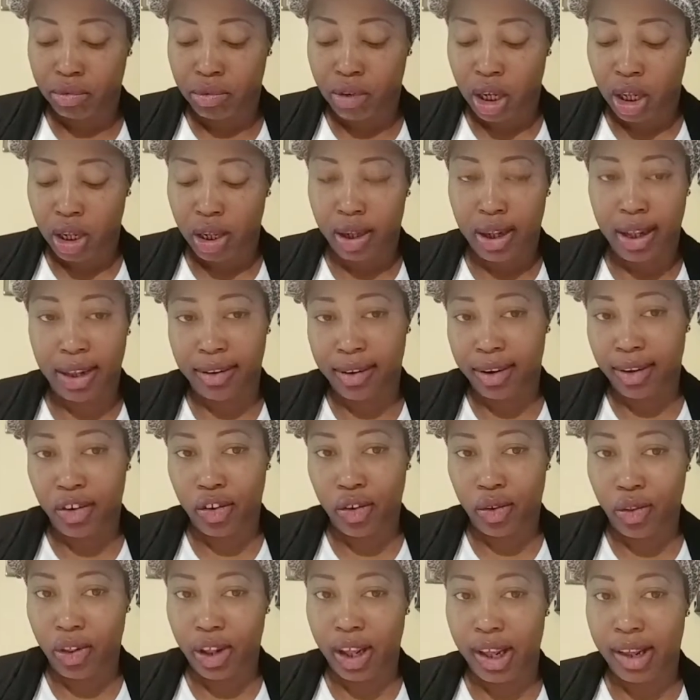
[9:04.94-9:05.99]
Listen
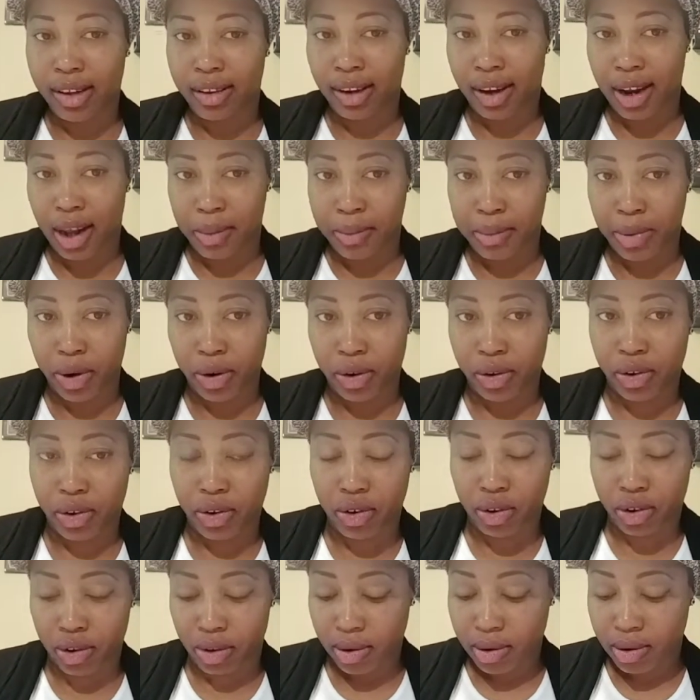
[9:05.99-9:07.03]
to these
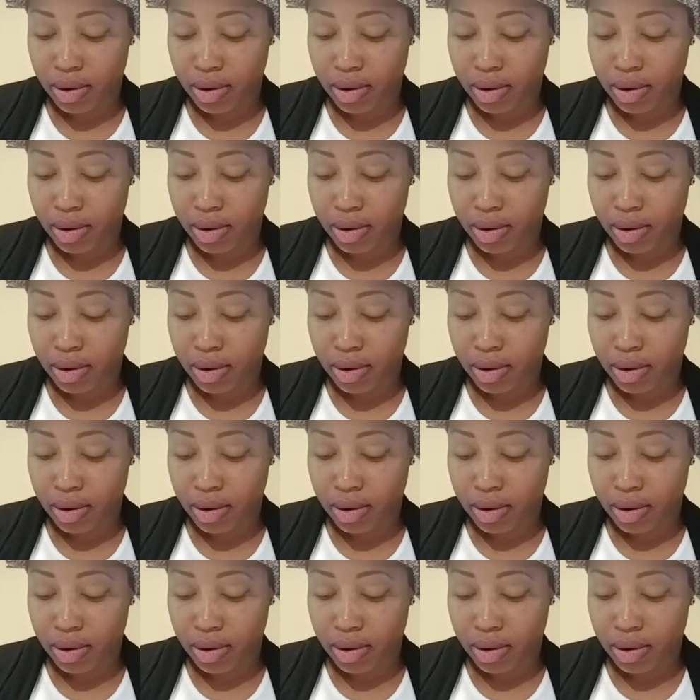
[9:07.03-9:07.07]
numbers.